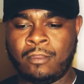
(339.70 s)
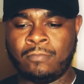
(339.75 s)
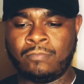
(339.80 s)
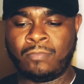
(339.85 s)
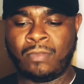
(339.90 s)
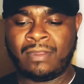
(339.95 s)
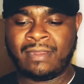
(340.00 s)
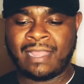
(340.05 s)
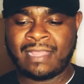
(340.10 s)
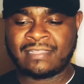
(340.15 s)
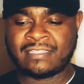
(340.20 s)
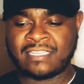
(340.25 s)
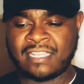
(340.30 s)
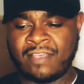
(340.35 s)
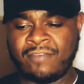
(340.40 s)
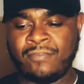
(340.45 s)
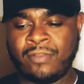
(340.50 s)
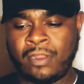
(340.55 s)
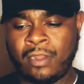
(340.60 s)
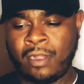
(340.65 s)
Day
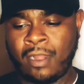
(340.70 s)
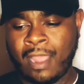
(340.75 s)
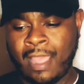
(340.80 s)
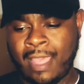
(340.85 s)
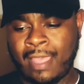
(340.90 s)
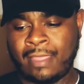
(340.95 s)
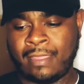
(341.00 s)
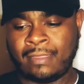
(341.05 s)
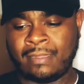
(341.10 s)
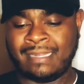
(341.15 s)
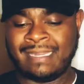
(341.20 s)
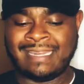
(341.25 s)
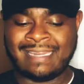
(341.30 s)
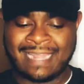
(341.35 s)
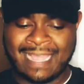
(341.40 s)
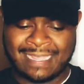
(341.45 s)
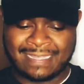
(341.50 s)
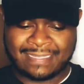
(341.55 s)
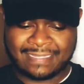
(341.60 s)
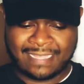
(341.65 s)

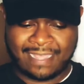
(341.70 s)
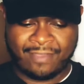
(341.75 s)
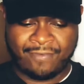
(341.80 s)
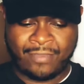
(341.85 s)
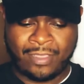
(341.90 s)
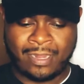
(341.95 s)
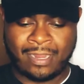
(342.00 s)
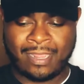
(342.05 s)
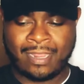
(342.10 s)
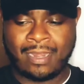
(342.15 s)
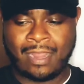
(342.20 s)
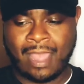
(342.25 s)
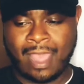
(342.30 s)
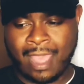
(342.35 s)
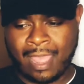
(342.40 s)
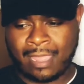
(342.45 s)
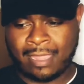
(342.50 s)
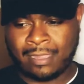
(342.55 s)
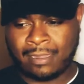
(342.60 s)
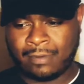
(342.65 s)
7 and
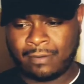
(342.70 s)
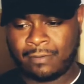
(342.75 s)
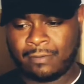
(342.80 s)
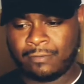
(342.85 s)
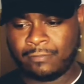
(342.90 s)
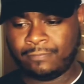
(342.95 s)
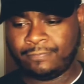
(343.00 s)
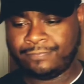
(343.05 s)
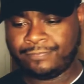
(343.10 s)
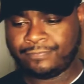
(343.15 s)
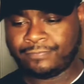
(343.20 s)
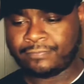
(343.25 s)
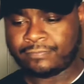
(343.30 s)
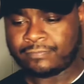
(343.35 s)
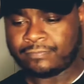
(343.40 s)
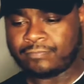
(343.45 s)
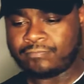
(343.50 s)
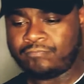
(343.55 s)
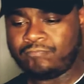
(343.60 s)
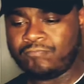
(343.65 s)
8.
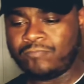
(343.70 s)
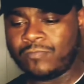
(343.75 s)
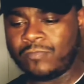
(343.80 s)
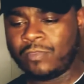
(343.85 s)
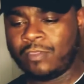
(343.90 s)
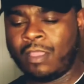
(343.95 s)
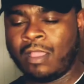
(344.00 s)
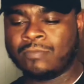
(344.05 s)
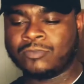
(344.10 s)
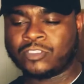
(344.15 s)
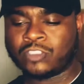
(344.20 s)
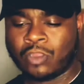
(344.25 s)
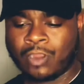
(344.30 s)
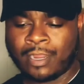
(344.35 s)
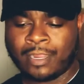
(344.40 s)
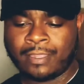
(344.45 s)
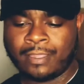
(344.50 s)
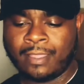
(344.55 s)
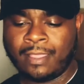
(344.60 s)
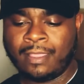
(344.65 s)
I'm
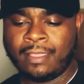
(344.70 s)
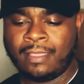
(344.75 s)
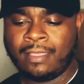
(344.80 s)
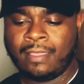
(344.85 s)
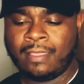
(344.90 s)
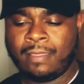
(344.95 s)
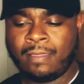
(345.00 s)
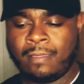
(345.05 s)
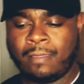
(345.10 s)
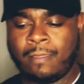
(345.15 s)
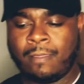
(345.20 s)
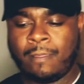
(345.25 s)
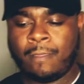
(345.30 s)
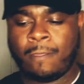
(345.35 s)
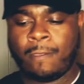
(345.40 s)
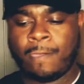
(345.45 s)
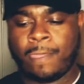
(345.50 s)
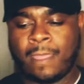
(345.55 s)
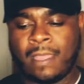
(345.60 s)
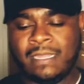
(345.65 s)
sorry.
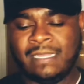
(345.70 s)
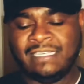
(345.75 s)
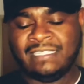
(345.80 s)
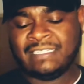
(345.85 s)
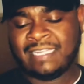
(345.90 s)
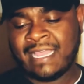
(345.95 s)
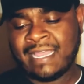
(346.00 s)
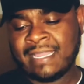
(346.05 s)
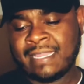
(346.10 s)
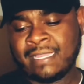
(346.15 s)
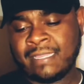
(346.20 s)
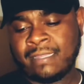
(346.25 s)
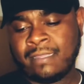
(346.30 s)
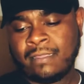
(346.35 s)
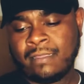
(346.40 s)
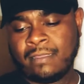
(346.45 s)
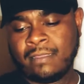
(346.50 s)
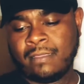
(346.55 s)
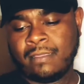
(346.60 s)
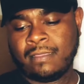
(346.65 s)
Day
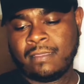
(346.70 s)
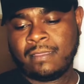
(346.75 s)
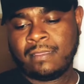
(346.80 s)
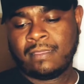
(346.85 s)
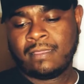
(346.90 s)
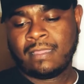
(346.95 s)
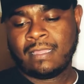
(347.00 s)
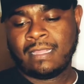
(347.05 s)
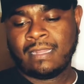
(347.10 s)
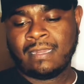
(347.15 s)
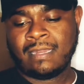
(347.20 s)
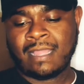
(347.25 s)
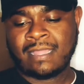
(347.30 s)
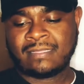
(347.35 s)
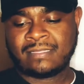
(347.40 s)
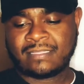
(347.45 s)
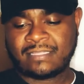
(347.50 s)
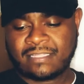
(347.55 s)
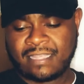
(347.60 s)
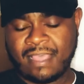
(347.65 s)

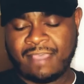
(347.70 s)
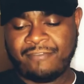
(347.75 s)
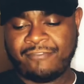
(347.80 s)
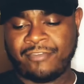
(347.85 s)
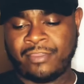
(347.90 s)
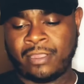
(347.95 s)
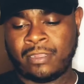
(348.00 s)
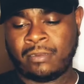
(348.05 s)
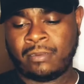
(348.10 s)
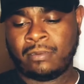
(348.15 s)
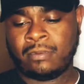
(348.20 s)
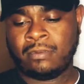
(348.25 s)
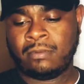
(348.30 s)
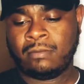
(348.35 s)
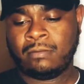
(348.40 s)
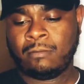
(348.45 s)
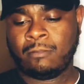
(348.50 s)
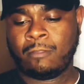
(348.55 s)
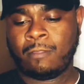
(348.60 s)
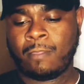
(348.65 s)
7
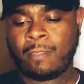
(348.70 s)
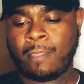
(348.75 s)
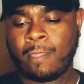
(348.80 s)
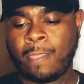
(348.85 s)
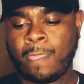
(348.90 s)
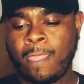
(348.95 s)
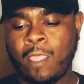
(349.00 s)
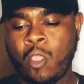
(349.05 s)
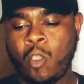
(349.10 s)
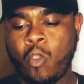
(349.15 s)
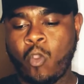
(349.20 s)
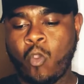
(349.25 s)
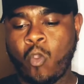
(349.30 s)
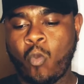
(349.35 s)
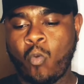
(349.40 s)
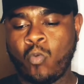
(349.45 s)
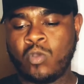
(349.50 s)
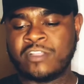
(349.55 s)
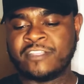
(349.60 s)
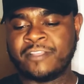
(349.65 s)

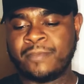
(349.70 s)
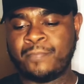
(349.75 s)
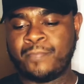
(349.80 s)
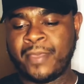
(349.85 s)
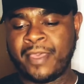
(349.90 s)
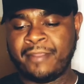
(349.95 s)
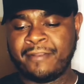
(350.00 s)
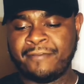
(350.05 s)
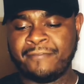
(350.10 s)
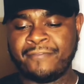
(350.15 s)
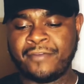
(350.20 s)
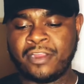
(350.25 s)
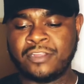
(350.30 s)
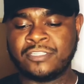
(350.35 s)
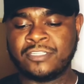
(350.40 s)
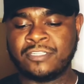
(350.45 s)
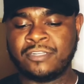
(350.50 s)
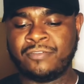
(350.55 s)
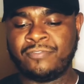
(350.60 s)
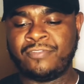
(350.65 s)
was a better
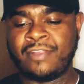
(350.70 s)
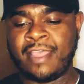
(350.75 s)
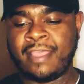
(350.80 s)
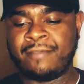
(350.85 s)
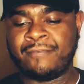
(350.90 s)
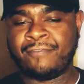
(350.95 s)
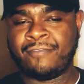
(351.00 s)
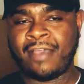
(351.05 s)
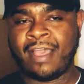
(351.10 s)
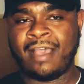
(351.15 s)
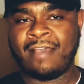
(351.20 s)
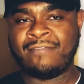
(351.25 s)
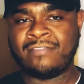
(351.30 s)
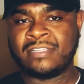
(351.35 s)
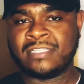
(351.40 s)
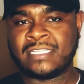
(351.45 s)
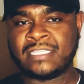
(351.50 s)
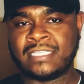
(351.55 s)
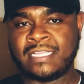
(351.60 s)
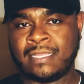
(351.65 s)
version of day 5 and
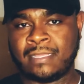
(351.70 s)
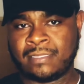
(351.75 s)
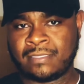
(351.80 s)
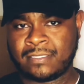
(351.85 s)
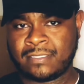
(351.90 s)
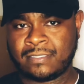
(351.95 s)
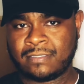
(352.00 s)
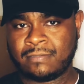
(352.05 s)
6.